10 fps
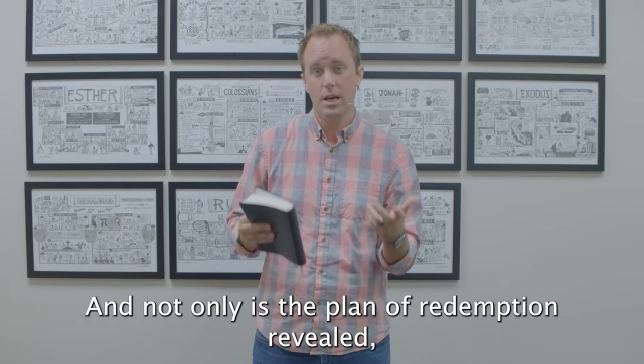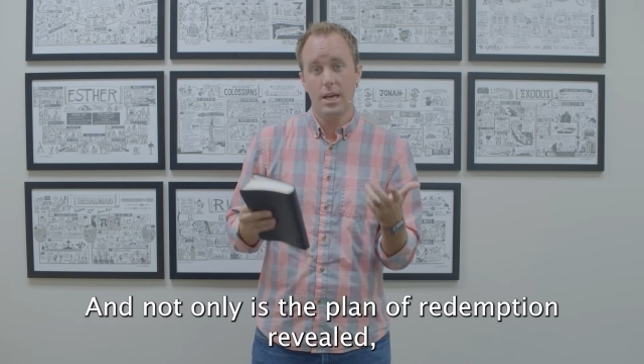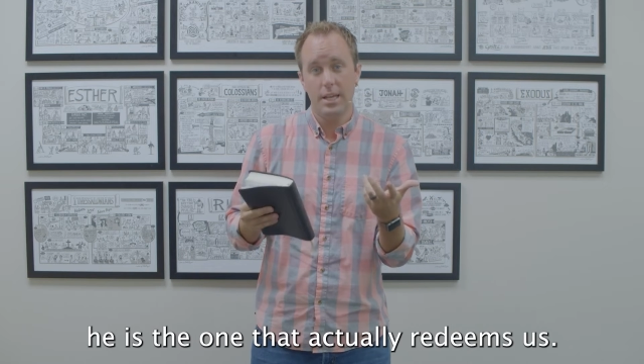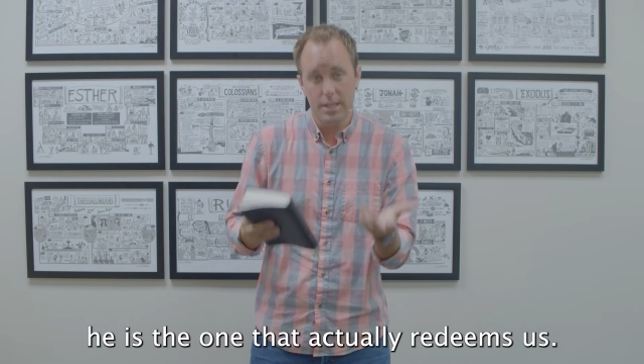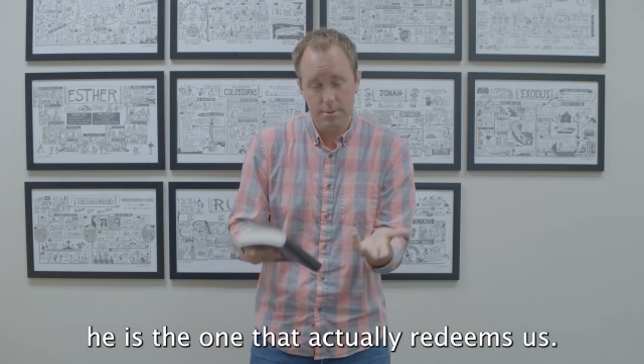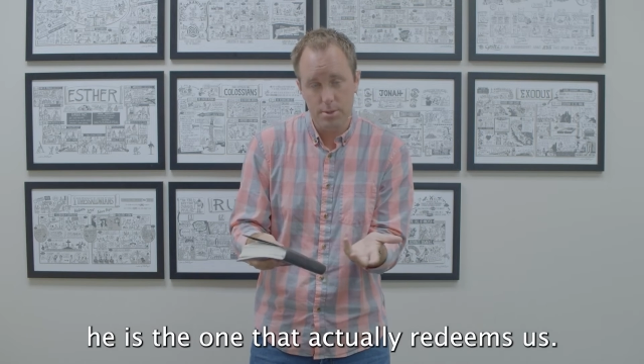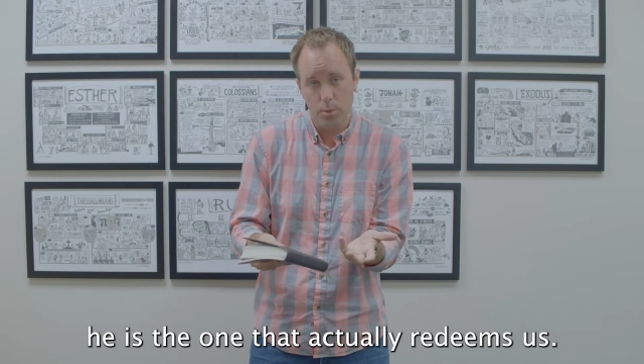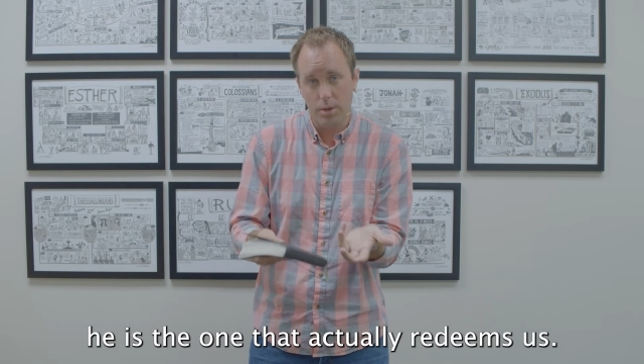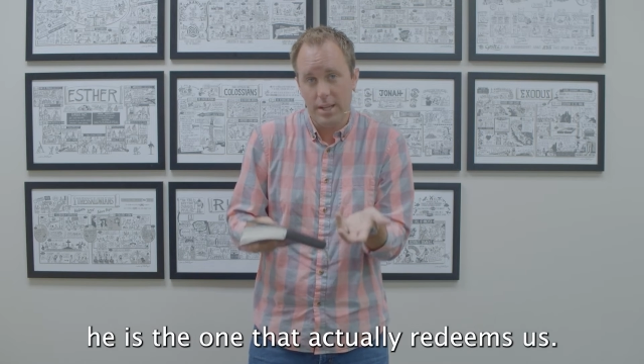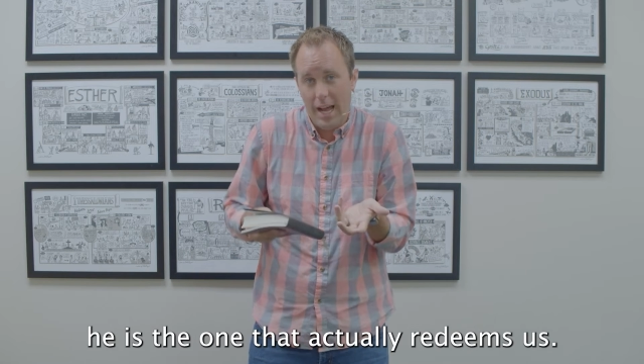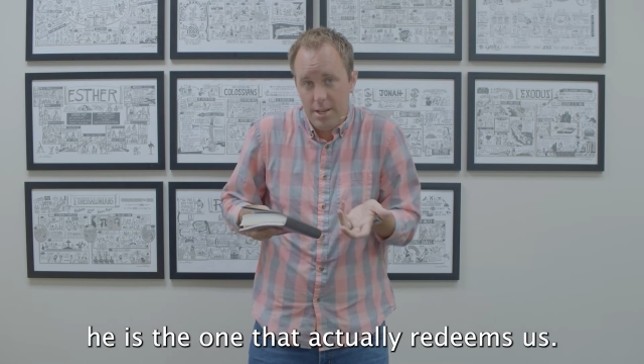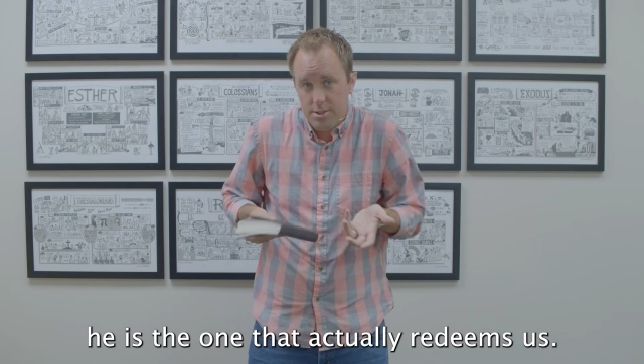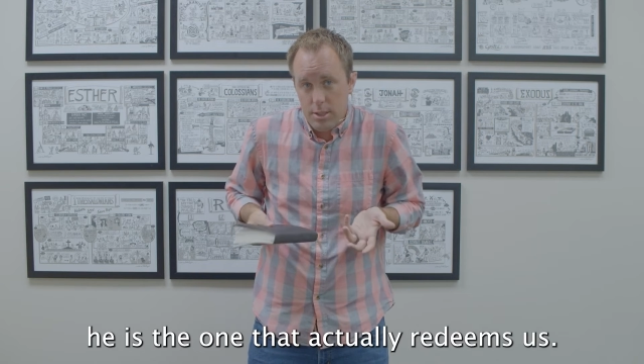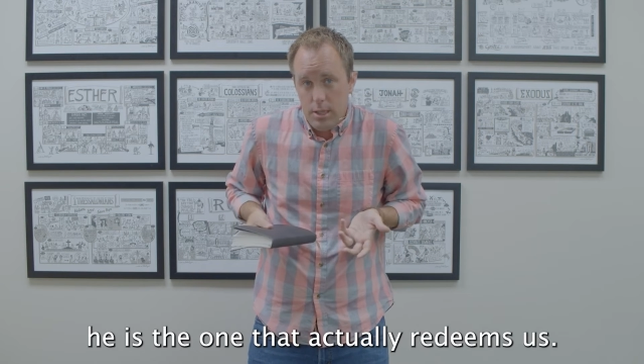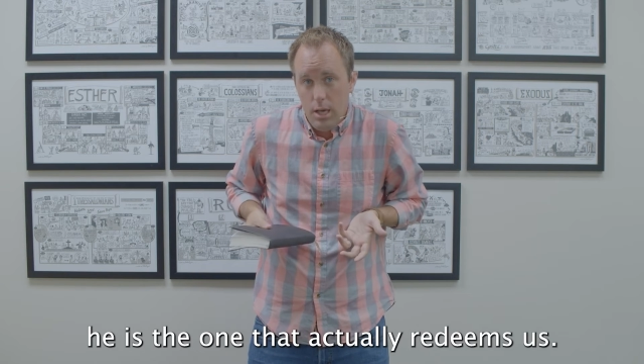he is the one that
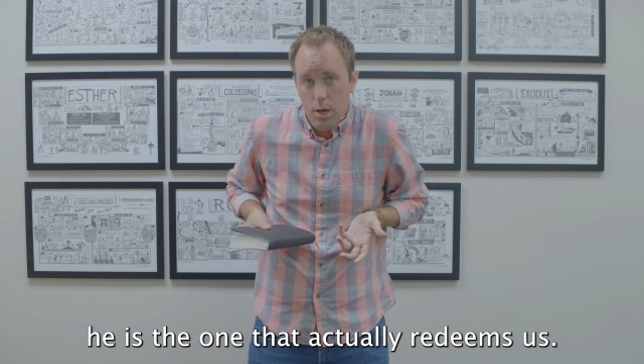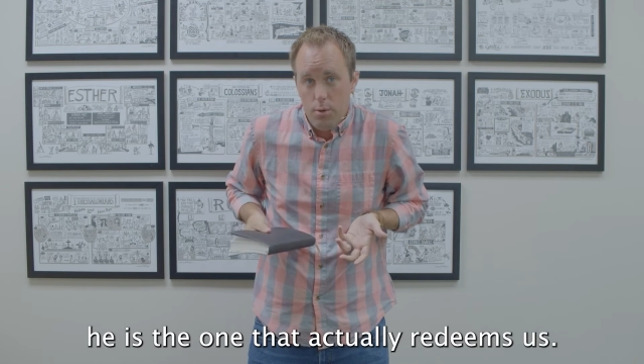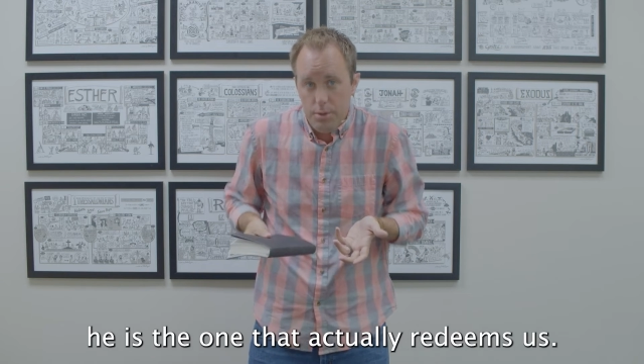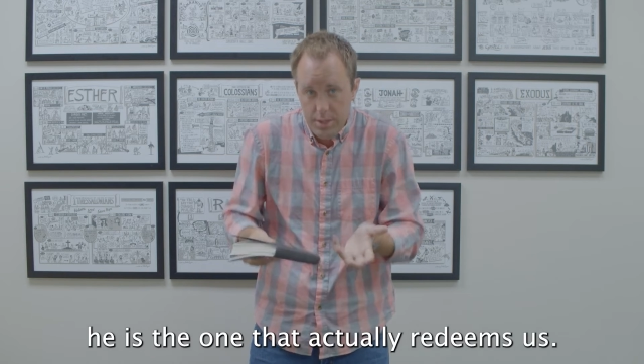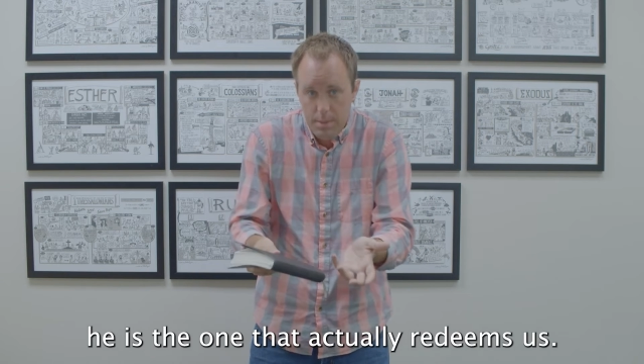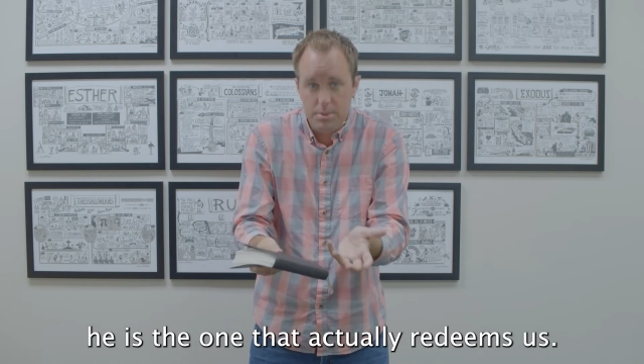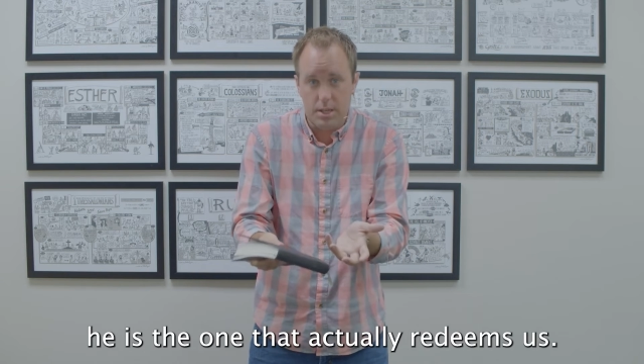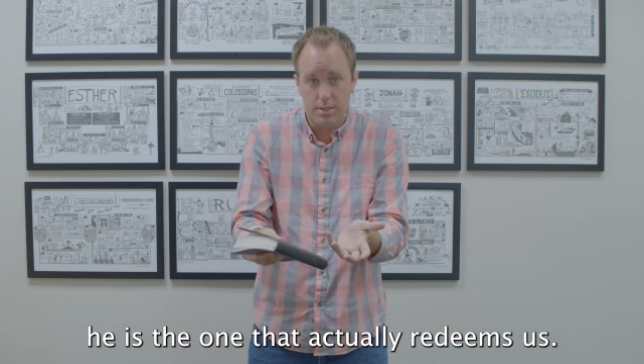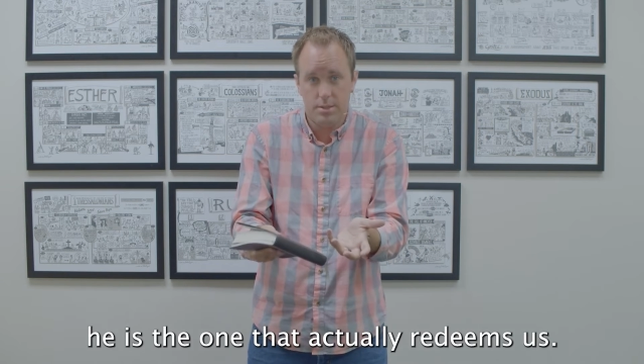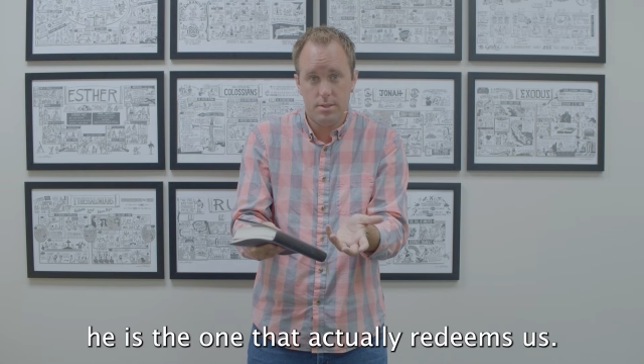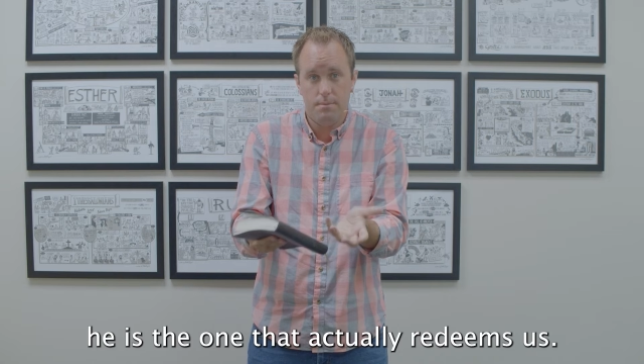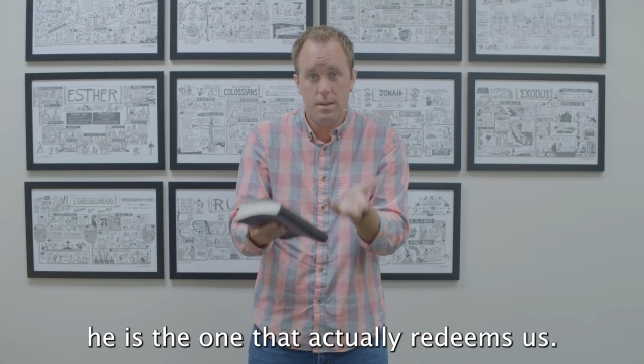actually redeems us.